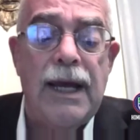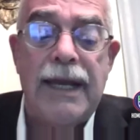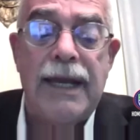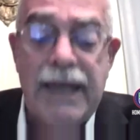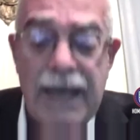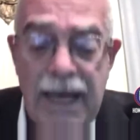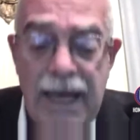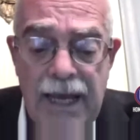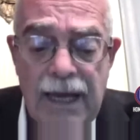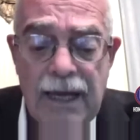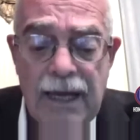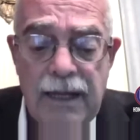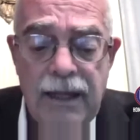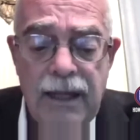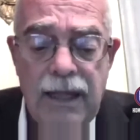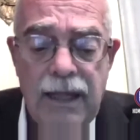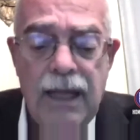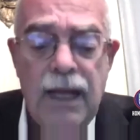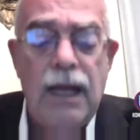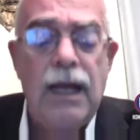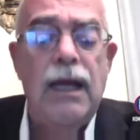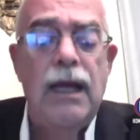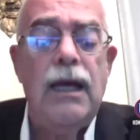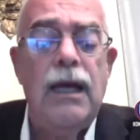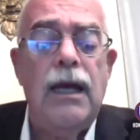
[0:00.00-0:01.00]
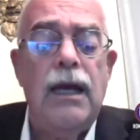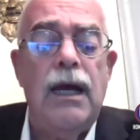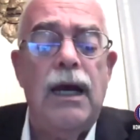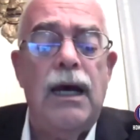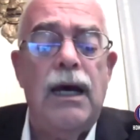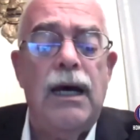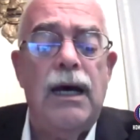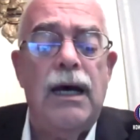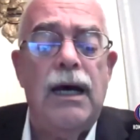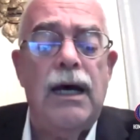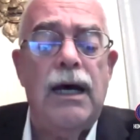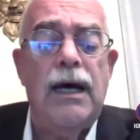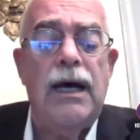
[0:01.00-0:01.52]
again,
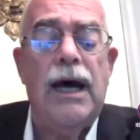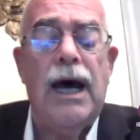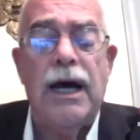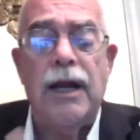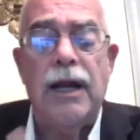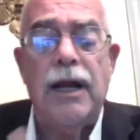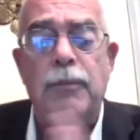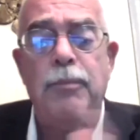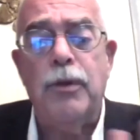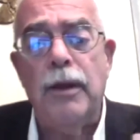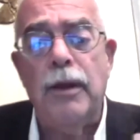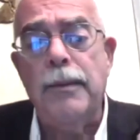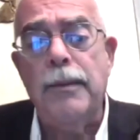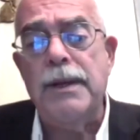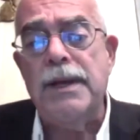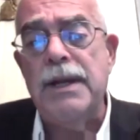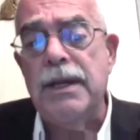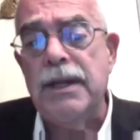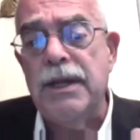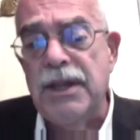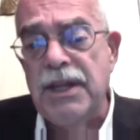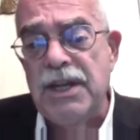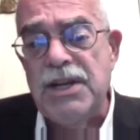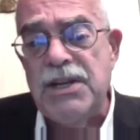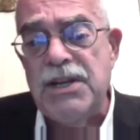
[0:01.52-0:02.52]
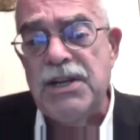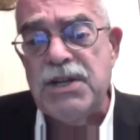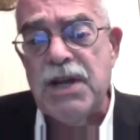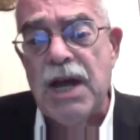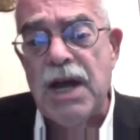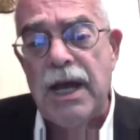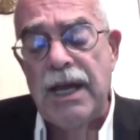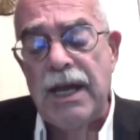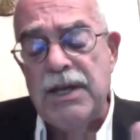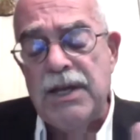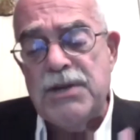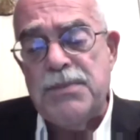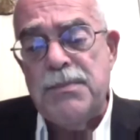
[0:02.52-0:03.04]
uh, unemployment this
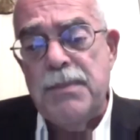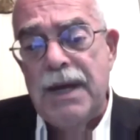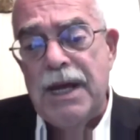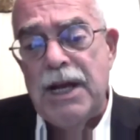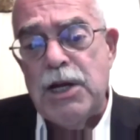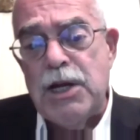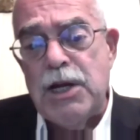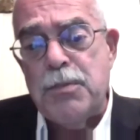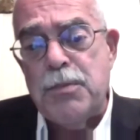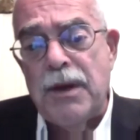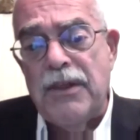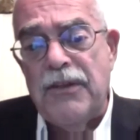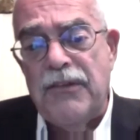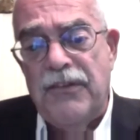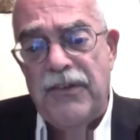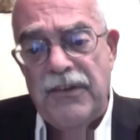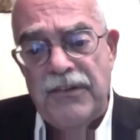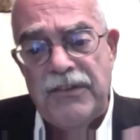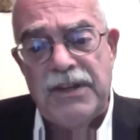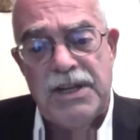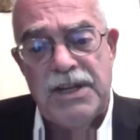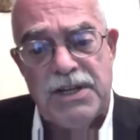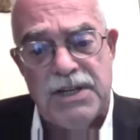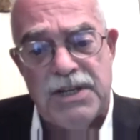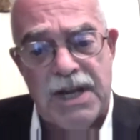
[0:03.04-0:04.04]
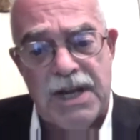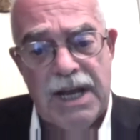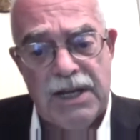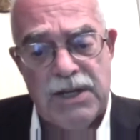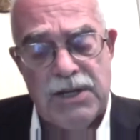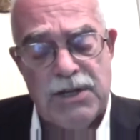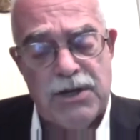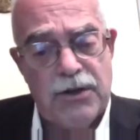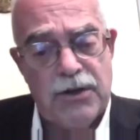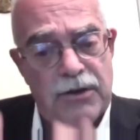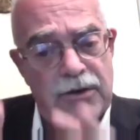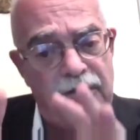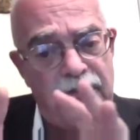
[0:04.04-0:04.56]
time is managed by the 50 states.
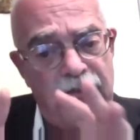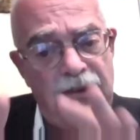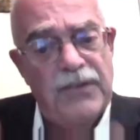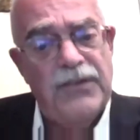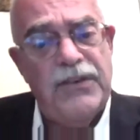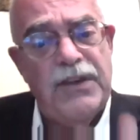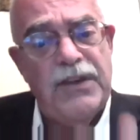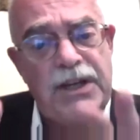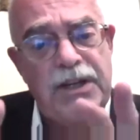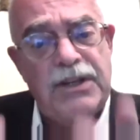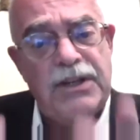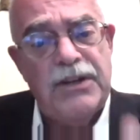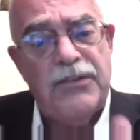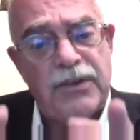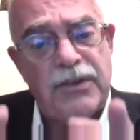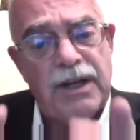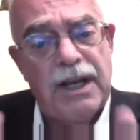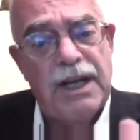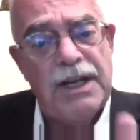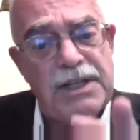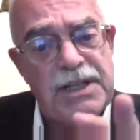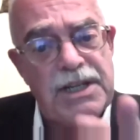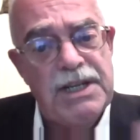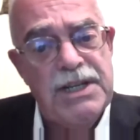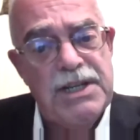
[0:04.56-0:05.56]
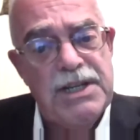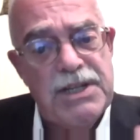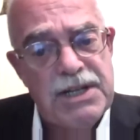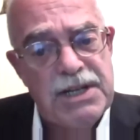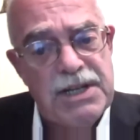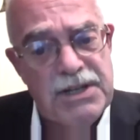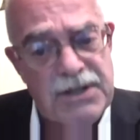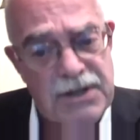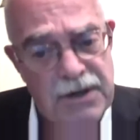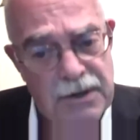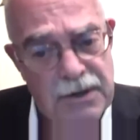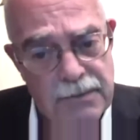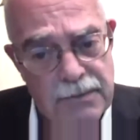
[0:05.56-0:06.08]
So there are 50 different IT
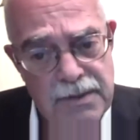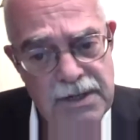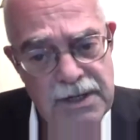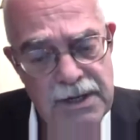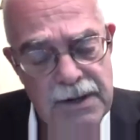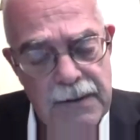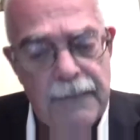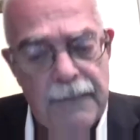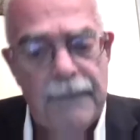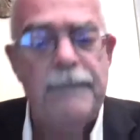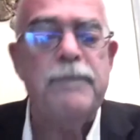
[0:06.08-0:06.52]
systems,